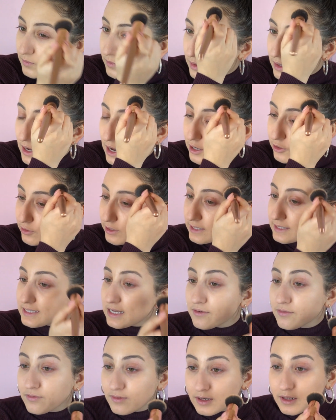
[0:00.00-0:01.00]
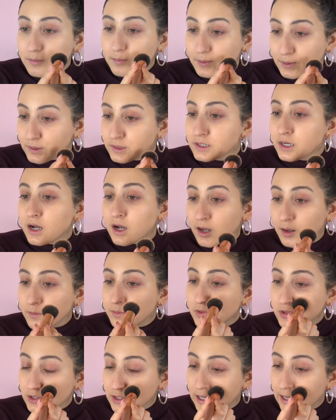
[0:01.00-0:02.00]
Yeah, you can definitely build it
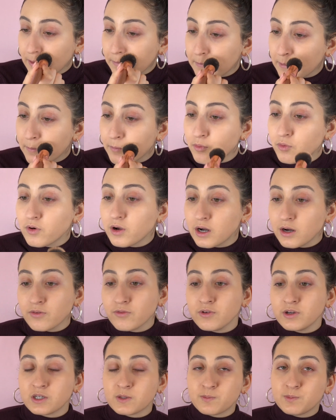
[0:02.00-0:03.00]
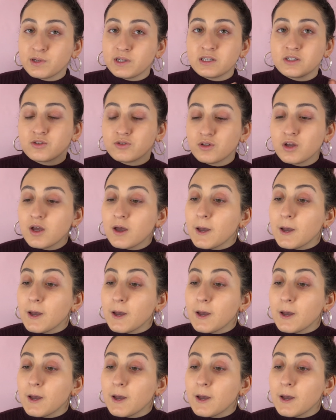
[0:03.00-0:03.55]
up to get a bit more coverage, but it's